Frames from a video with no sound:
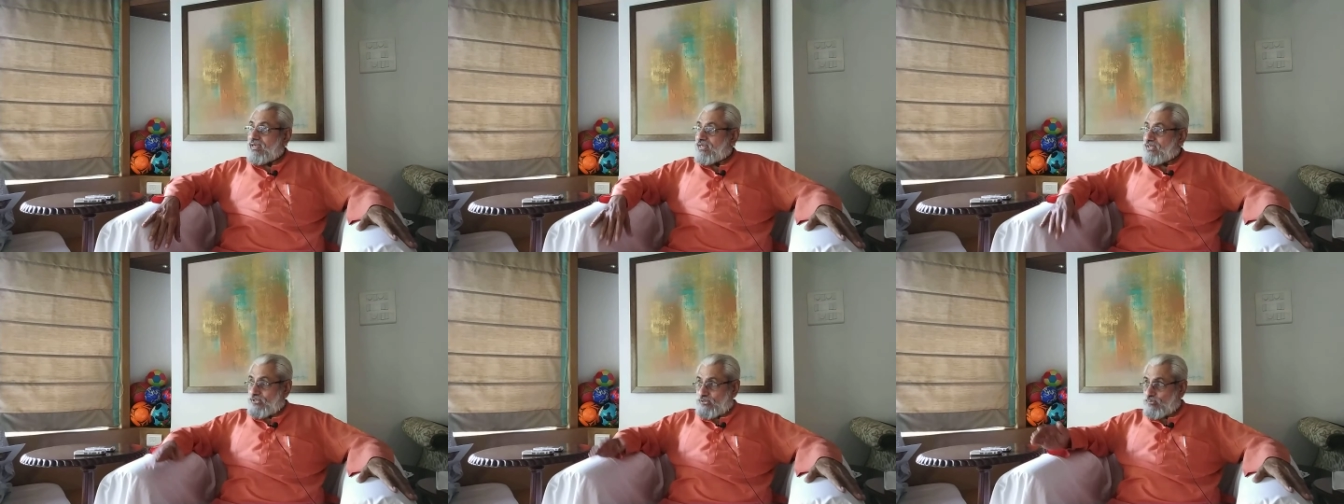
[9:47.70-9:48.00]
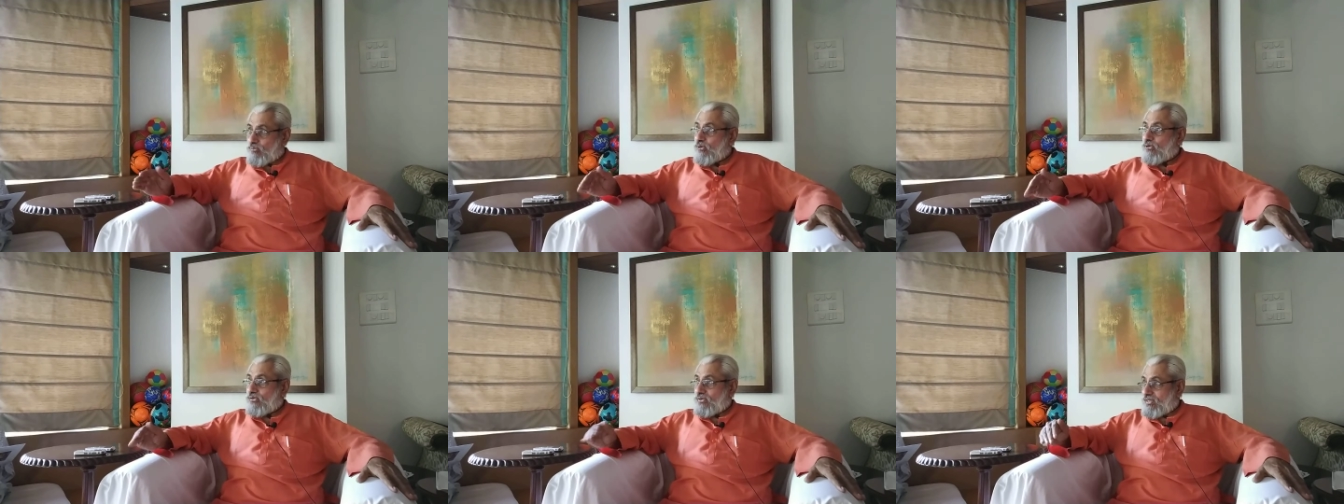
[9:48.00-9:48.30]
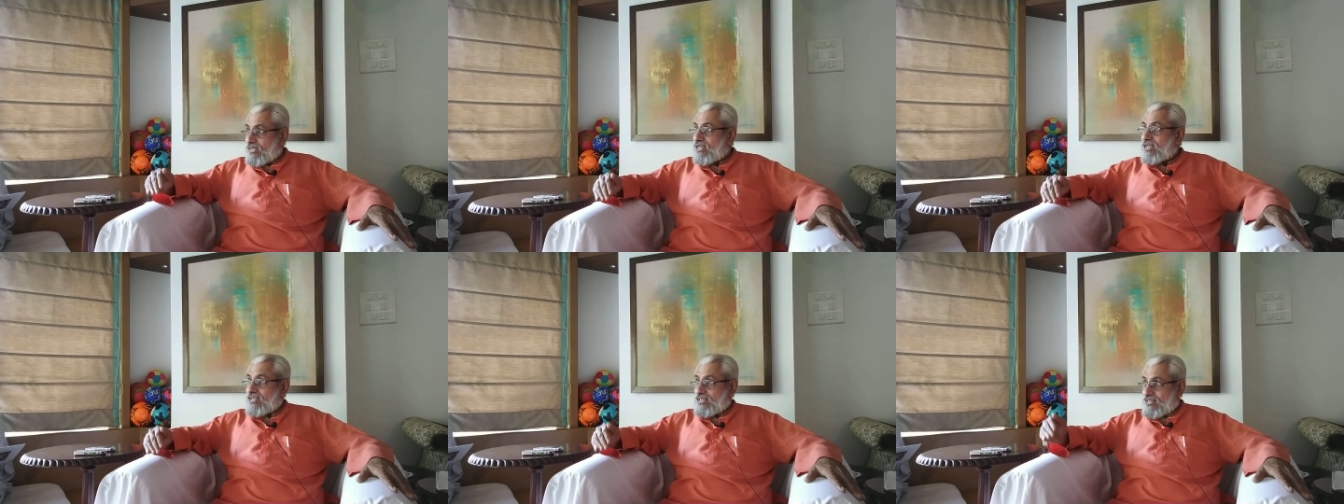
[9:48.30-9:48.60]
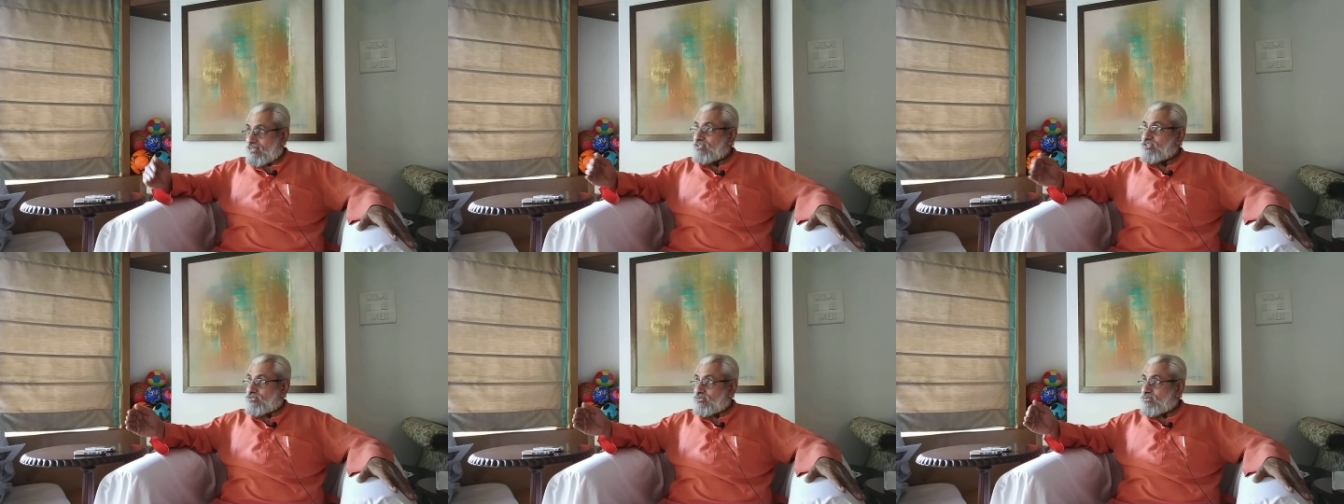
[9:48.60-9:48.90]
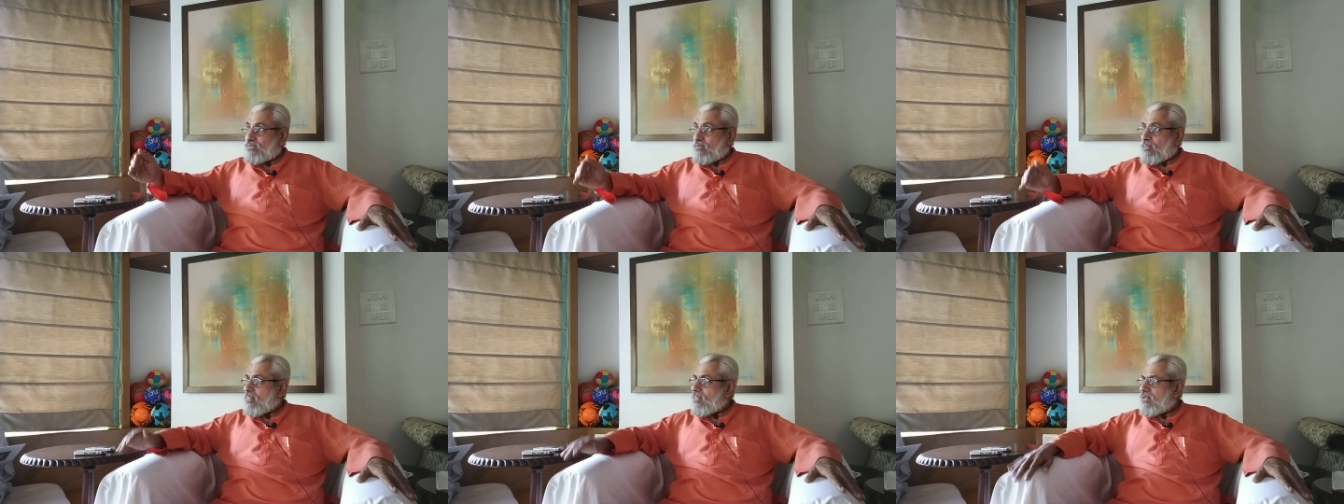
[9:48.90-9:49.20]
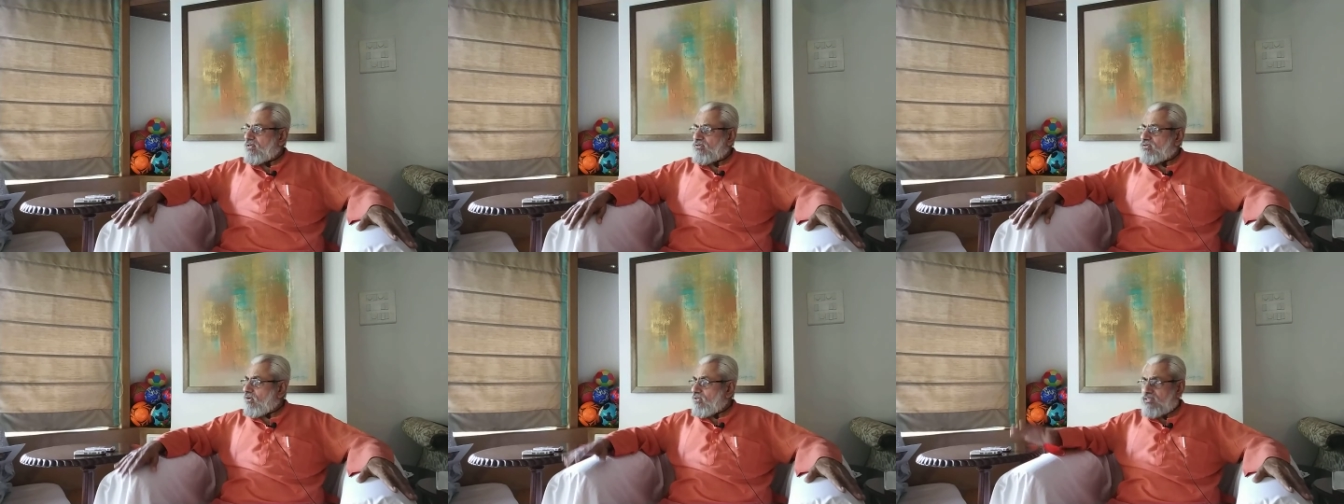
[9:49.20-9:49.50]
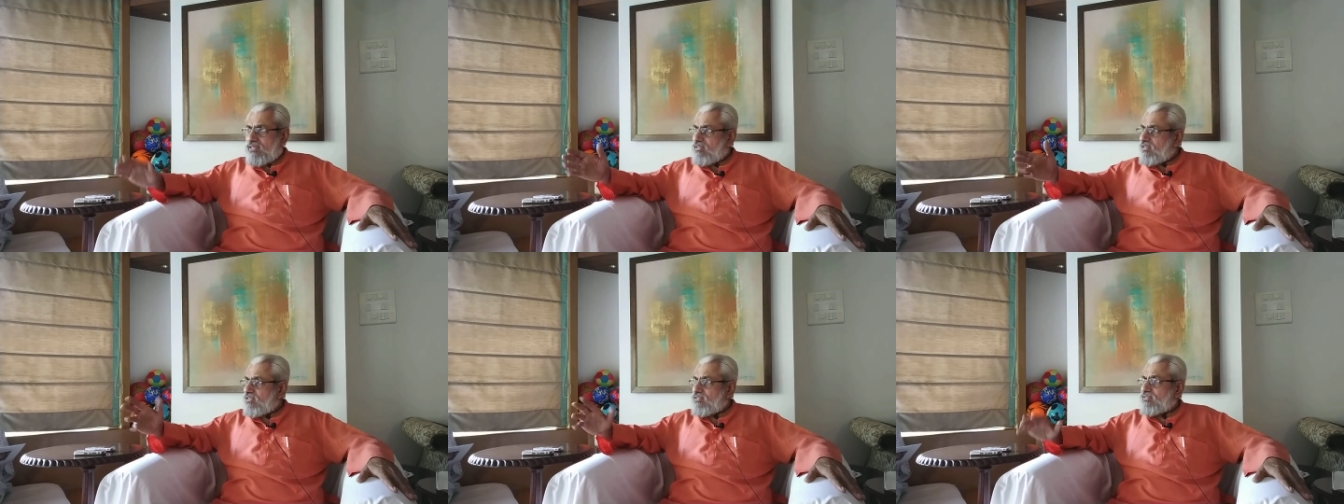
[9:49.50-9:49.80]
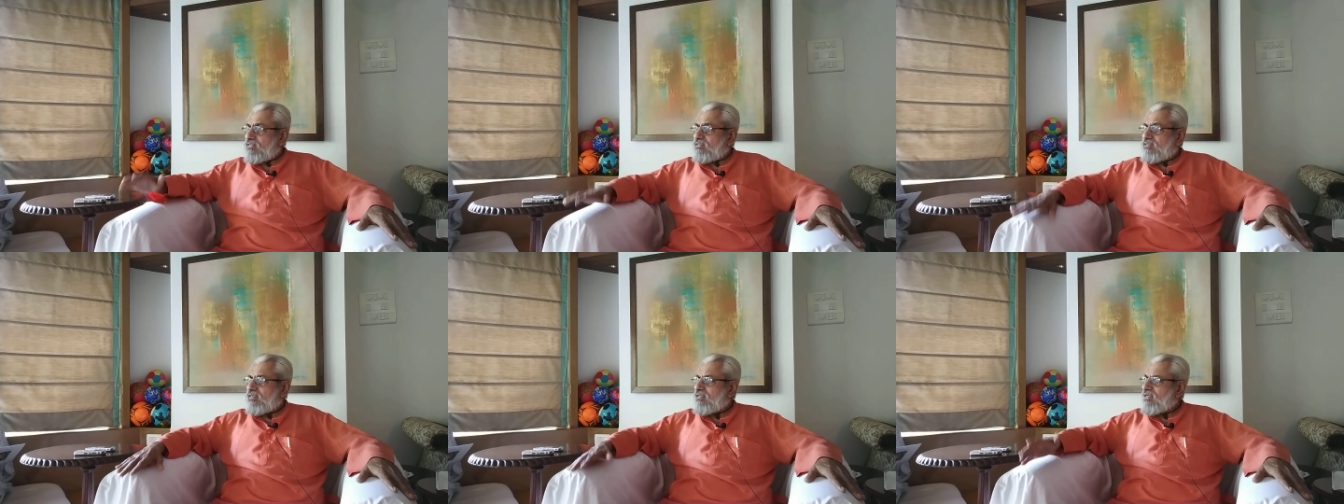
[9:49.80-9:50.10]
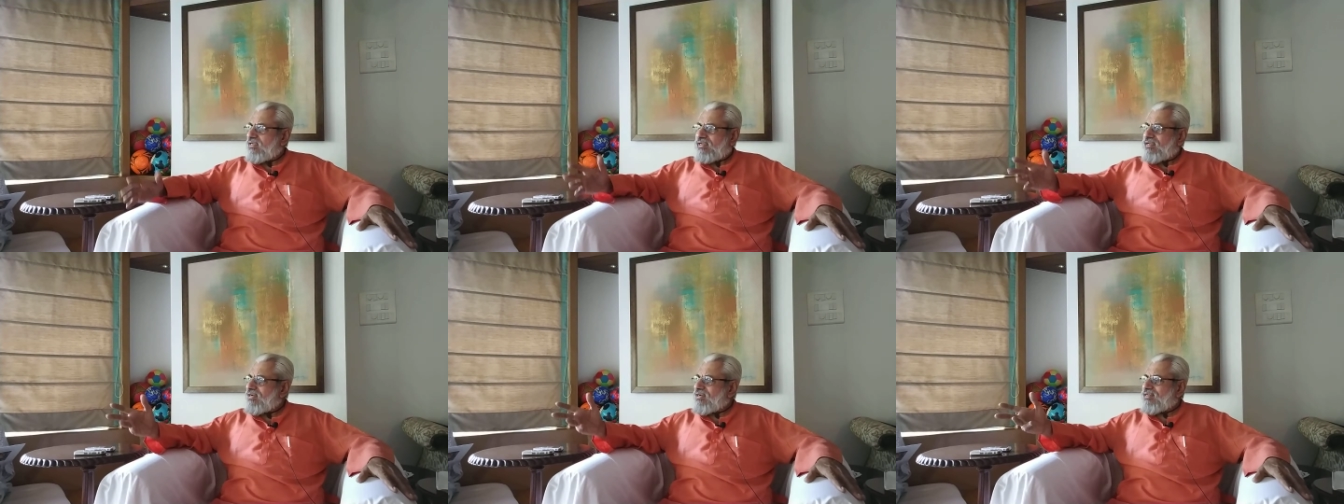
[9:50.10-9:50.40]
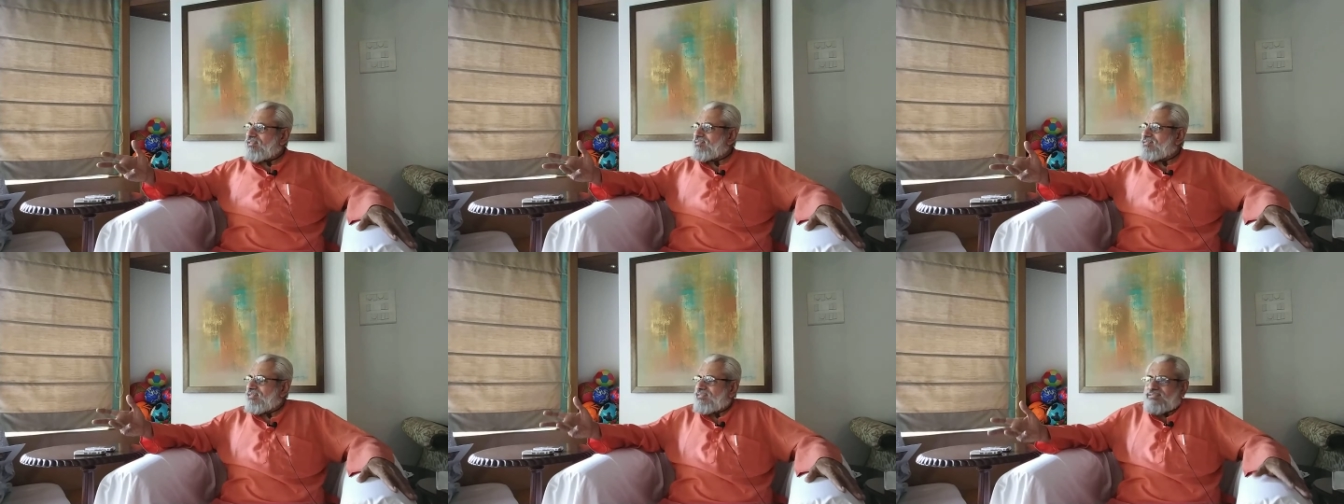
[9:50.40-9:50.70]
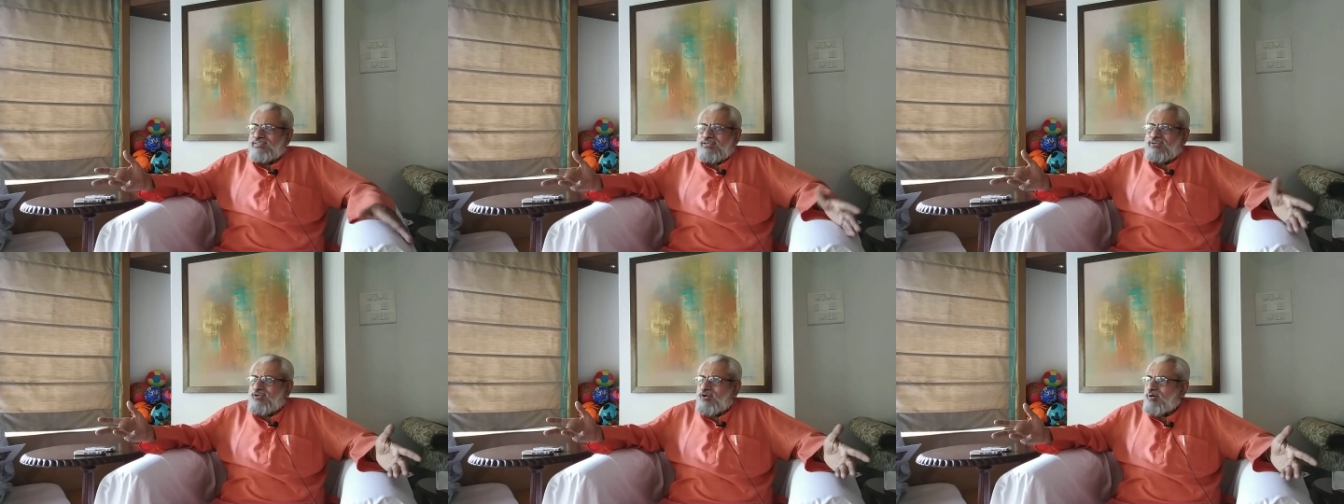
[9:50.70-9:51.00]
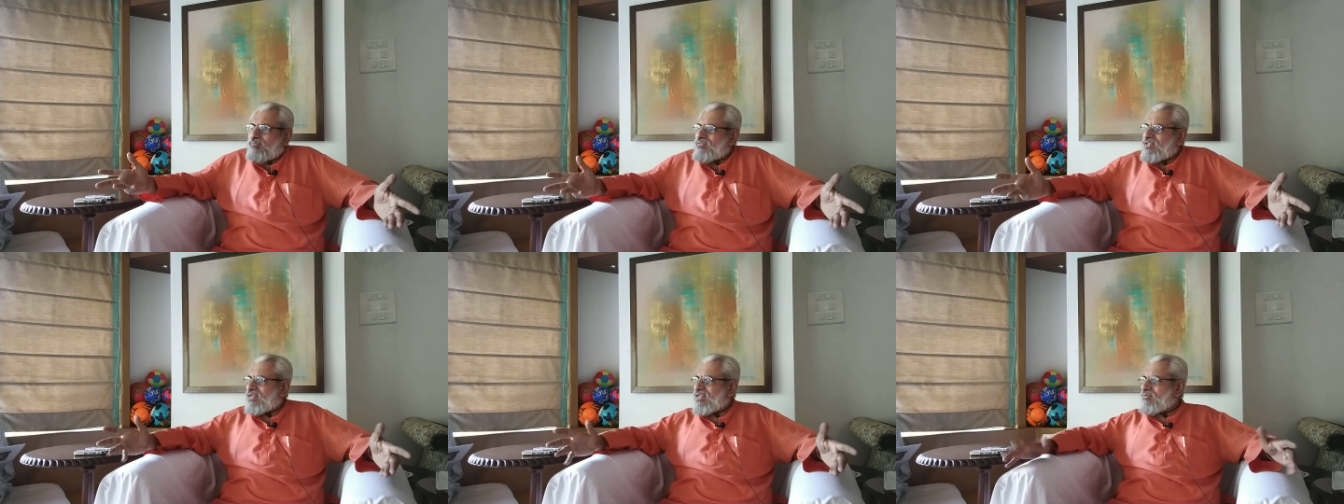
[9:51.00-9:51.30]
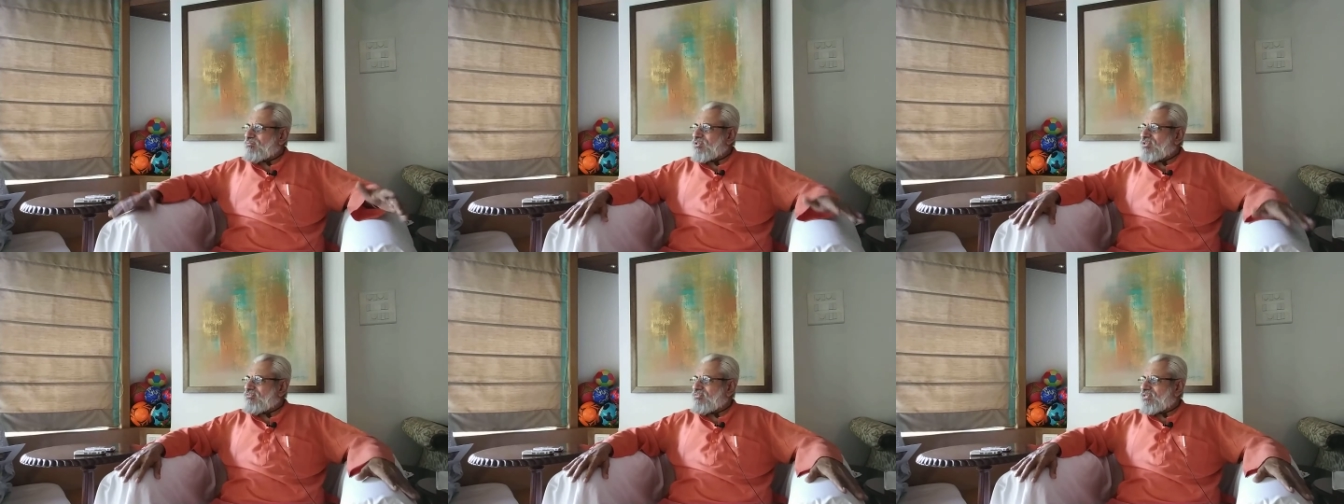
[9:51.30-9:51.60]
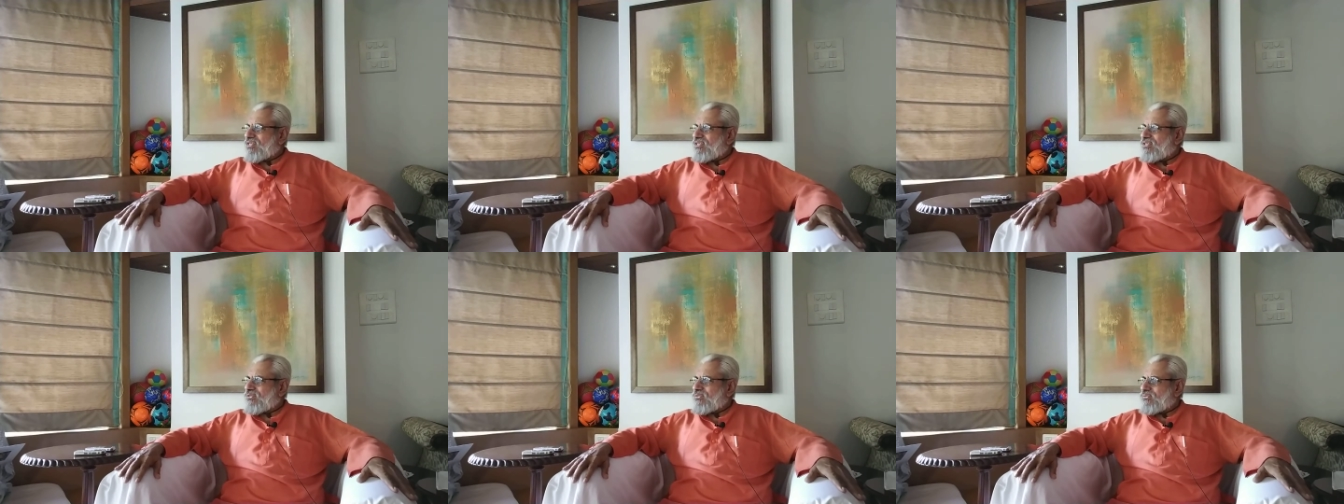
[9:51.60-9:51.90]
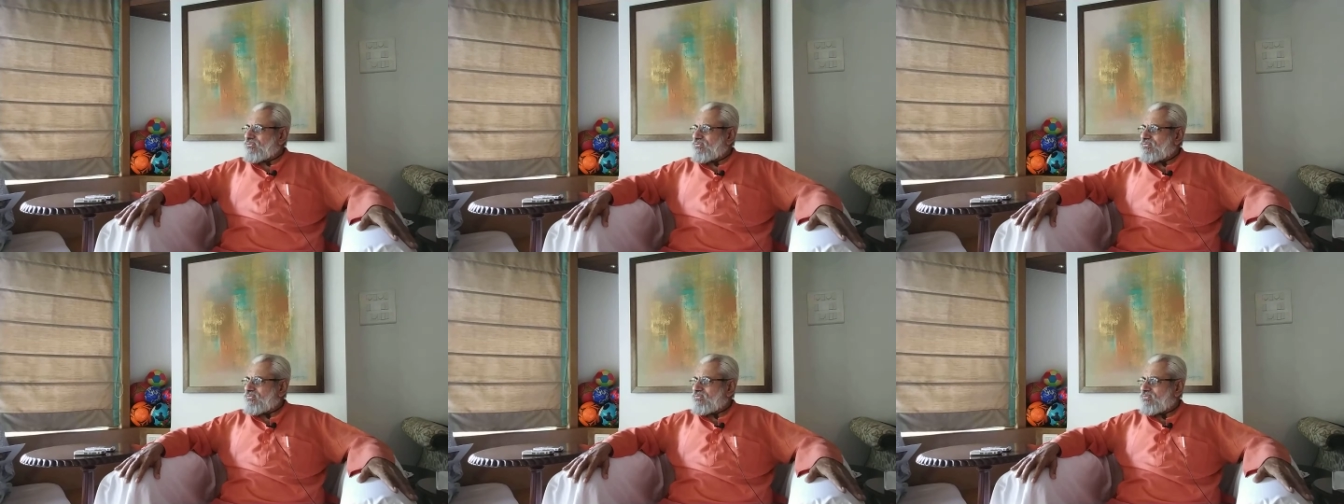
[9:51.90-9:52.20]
Tomorrow, nay, not condition. It is just a norm that I'm giving into.